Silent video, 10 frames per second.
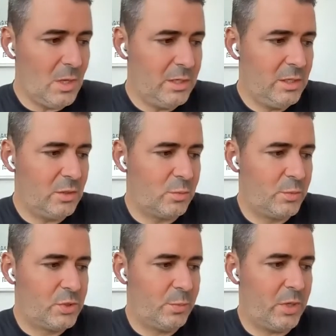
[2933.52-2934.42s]
uh, you know
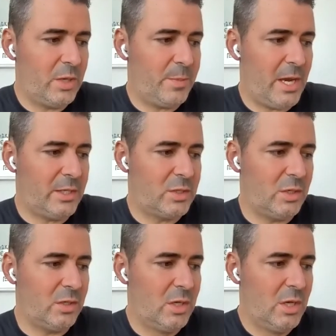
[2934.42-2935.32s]
to bring it back
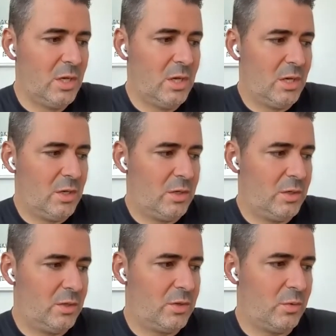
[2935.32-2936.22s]
to uh,
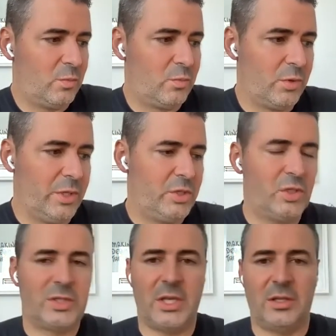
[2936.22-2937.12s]
the
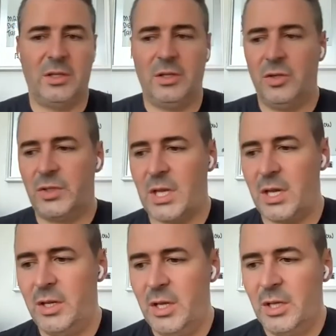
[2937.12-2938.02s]
religious thing that you
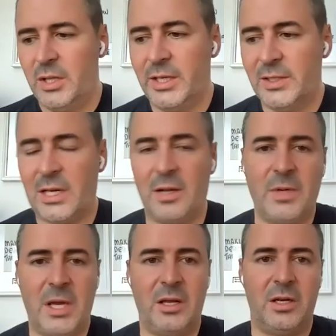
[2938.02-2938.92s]
said like i said i'm
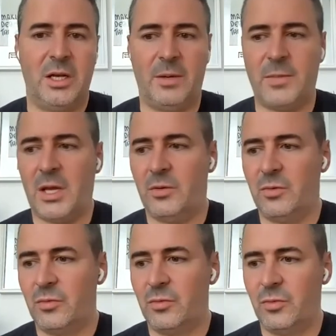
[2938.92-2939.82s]
not i'm not
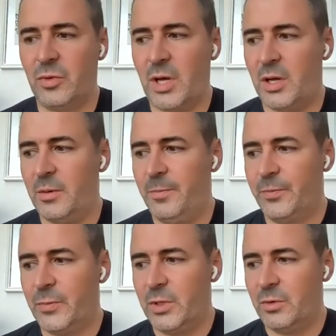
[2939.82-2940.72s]
uh,
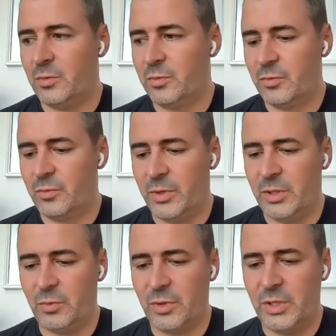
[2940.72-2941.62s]
you know
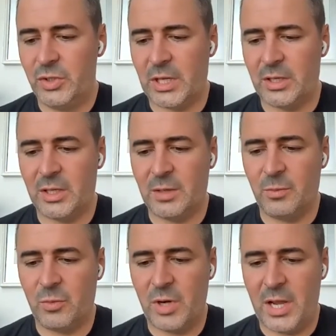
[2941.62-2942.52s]
really religious i think i'm
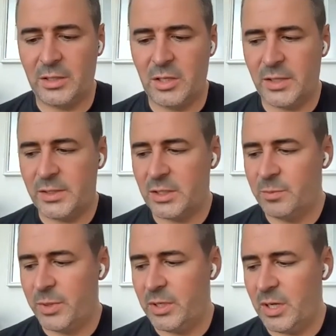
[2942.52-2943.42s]
more agnostic
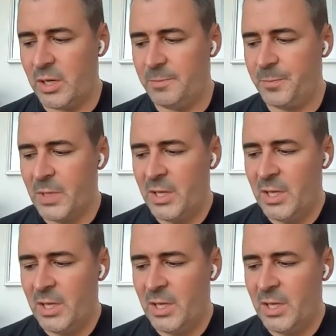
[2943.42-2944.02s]
but um